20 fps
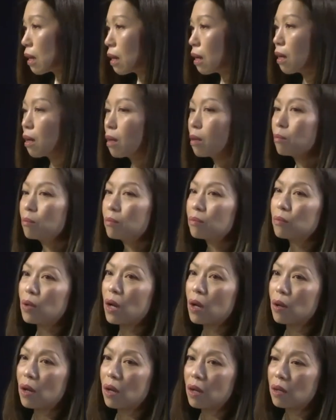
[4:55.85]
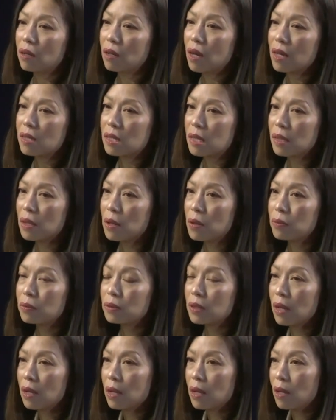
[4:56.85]
Us
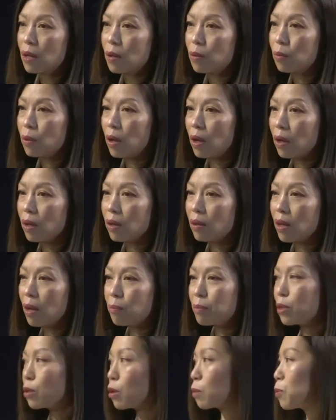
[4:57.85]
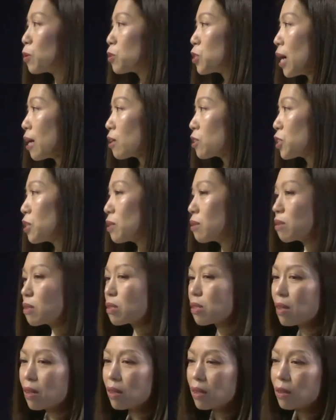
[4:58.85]
alone, I mean, your
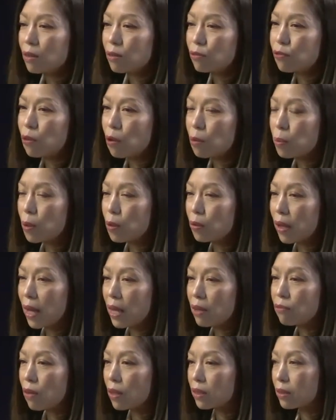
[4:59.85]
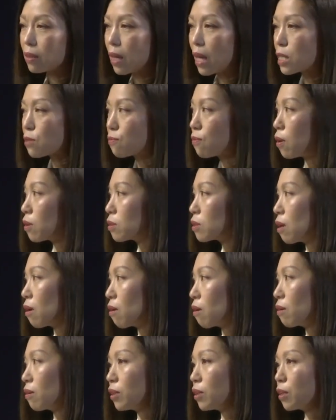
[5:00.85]
projections for both AVOD and SVOD
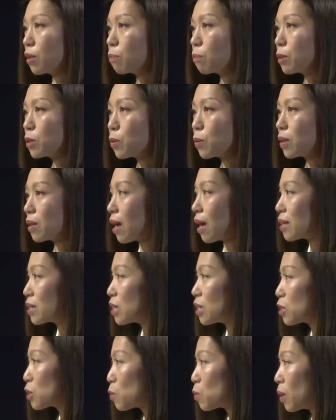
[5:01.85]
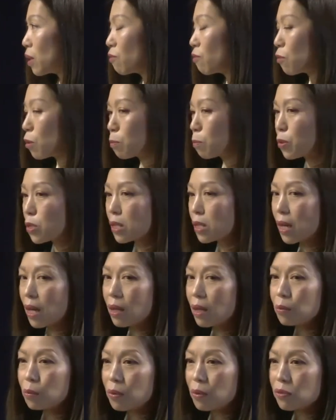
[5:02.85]
are, you know, between 19 to 24%.